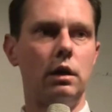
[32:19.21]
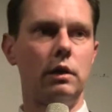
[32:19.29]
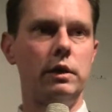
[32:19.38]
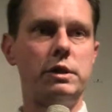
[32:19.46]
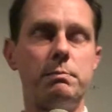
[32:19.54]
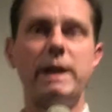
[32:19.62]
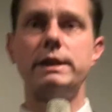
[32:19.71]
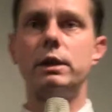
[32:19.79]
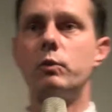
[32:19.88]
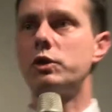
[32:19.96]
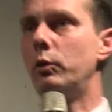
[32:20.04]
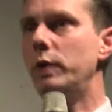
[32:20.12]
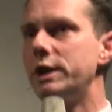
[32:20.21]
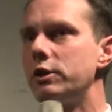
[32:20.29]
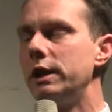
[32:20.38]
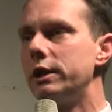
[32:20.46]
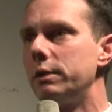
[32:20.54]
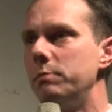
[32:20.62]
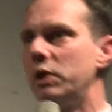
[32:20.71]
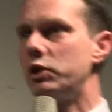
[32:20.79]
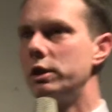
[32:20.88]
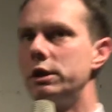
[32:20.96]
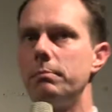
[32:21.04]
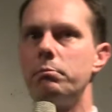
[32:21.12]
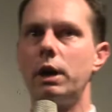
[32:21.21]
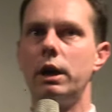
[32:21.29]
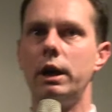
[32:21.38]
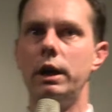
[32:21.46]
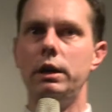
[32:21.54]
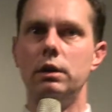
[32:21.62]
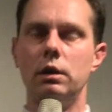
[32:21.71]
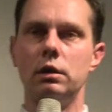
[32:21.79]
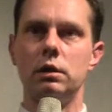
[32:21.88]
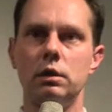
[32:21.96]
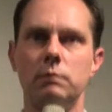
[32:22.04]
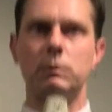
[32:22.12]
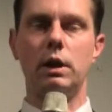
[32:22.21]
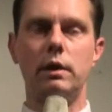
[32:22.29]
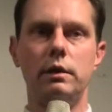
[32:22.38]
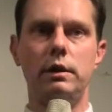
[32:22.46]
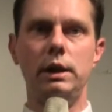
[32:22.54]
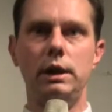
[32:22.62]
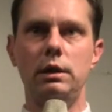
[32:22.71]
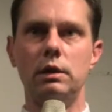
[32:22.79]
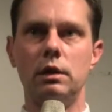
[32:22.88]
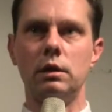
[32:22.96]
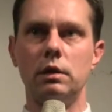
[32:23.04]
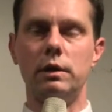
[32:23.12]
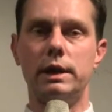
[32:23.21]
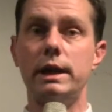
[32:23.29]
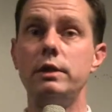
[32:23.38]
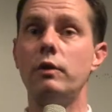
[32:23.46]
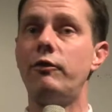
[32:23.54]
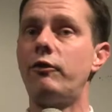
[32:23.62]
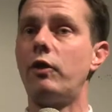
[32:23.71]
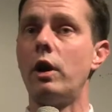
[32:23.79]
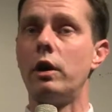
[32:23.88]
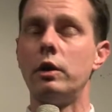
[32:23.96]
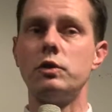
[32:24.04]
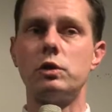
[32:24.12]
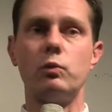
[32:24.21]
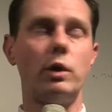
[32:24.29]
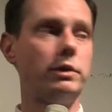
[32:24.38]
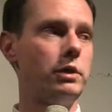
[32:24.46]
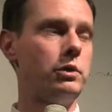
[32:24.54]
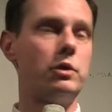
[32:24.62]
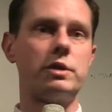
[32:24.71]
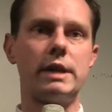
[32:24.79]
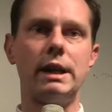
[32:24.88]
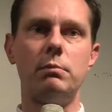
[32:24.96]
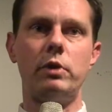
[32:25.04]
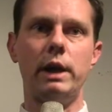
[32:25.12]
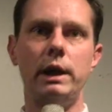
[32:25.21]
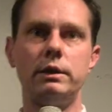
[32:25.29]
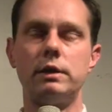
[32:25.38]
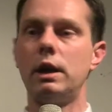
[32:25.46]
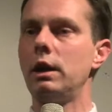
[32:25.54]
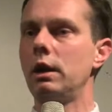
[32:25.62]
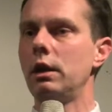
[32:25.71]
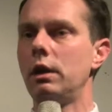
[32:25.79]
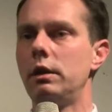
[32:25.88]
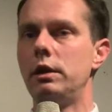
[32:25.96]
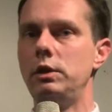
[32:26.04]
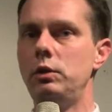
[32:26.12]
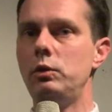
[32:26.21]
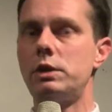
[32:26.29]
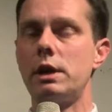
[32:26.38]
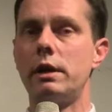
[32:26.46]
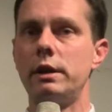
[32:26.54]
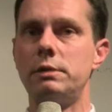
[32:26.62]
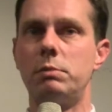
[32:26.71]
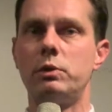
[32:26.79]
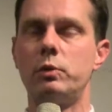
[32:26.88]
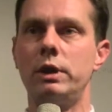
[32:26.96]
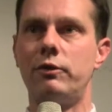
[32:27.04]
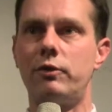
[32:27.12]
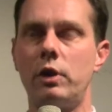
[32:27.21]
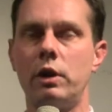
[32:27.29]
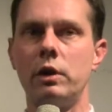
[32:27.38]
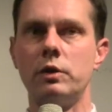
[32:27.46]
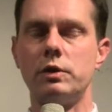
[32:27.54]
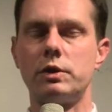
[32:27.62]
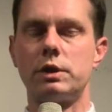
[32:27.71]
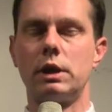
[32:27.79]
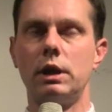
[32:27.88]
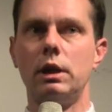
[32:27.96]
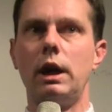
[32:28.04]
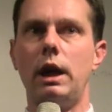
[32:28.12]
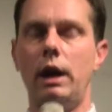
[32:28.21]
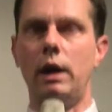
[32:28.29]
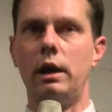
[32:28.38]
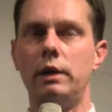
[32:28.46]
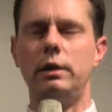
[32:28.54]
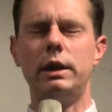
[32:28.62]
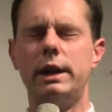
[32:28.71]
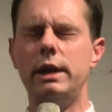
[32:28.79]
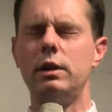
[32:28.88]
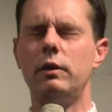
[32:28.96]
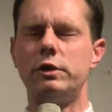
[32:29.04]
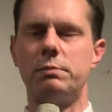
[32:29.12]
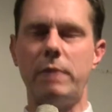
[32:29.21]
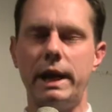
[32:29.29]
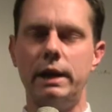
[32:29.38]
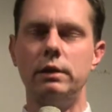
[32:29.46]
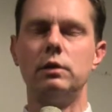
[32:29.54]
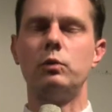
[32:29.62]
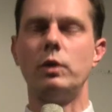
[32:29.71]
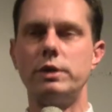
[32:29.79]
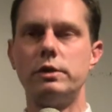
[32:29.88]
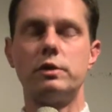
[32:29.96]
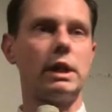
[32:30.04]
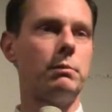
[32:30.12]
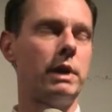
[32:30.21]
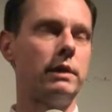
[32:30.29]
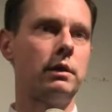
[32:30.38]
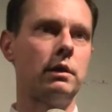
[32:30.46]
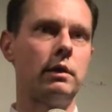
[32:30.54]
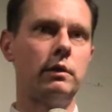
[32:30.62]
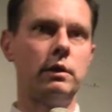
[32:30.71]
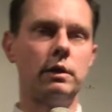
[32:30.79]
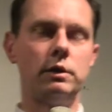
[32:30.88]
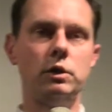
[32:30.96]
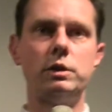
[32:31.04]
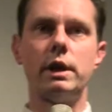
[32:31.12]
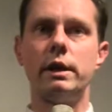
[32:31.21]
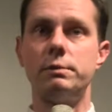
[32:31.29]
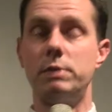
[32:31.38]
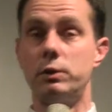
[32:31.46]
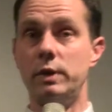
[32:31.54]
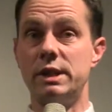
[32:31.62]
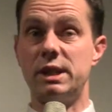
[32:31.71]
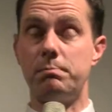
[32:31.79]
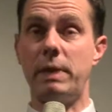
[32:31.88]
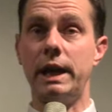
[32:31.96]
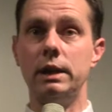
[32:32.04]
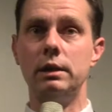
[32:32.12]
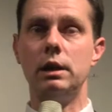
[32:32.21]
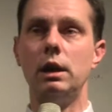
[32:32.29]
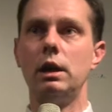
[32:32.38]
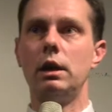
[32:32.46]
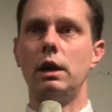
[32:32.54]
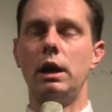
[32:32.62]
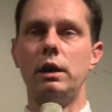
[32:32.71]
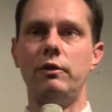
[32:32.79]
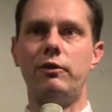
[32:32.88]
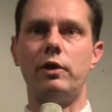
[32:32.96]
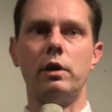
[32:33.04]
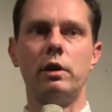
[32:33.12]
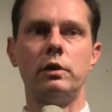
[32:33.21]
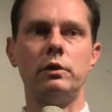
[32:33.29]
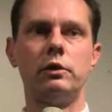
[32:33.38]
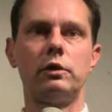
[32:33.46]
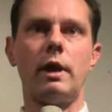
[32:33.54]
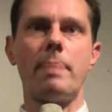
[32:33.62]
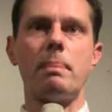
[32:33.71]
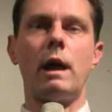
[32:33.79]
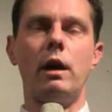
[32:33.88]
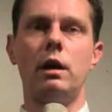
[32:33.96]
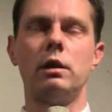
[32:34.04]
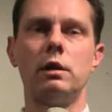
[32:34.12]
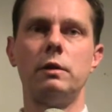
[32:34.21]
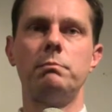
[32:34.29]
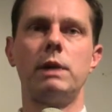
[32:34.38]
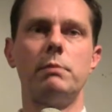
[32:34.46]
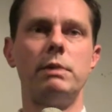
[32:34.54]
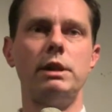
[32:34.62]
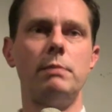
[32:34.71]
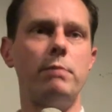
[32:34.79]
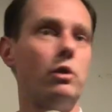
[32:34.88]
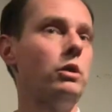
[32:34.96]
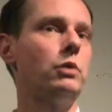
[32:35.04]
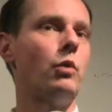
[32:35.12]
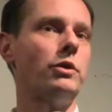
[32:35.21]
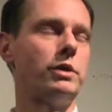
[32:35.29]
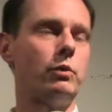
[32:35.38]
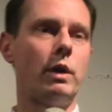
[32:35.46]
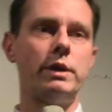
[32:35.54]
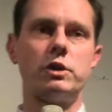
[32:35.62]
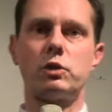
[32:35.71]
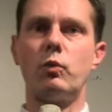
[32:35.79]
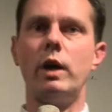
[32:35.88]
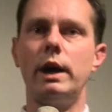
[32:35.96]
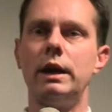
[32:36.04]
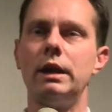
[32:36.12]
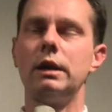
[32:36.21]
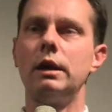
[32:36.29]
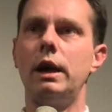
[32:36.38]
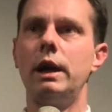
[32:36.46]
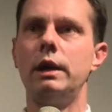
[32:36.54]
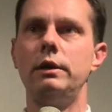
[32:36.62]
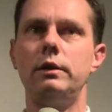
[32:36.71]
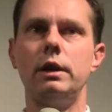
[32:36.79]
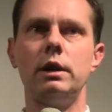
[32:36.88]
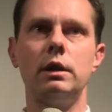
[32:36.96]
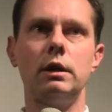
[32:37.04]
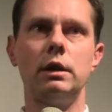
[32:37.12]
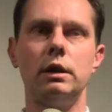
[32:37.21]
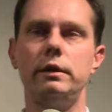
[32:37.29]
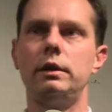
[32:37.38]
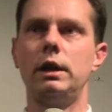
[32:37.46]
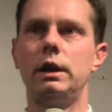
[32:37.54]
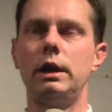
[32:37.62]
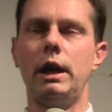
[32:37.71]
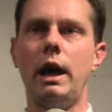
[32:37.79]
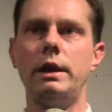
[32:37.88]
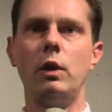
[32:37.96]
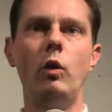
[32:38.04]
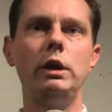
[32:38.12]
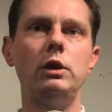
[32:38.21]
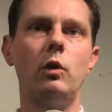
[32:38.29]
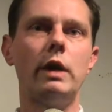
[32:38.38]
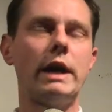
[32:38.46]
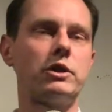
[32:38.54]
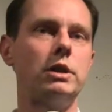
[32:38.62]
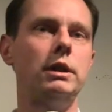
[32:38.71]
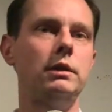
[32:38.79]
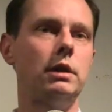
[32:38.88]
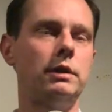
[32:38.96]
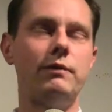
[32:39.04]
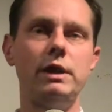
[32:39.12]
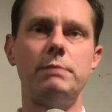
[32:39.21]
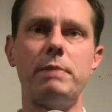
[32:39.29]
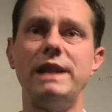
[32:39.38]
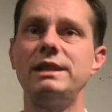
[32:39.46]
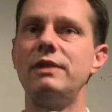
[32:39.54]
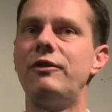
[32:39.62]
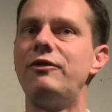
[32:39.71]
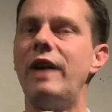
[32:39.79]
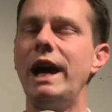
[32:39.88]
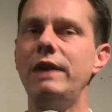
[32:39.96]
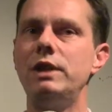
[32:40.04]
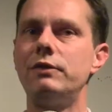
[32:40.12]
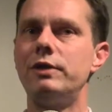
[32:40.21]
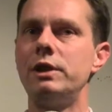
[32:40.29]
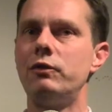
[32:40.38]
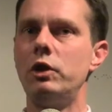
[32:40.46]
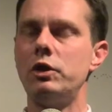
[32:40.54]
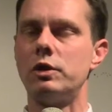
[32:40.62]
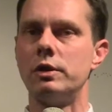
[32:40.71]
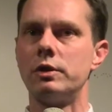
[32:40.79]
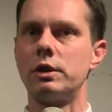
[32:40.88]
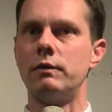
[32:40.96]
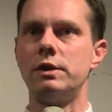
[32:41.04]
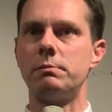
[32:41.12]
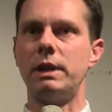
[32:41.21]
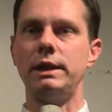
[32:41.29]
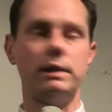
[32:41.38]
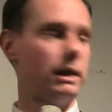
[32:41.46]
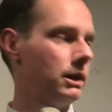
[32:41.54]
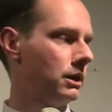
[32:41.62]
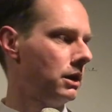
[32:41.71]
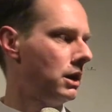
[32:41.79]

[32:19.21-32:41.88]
This painting was originally commissioned by the King of France, who wanted to celebrate the new ties between France, the King of Spain, who wanted to celebrate the new ties between Spain and France. But Napoleon wanted one as well, and all in all, actually, David painted 5 different versions of this painting.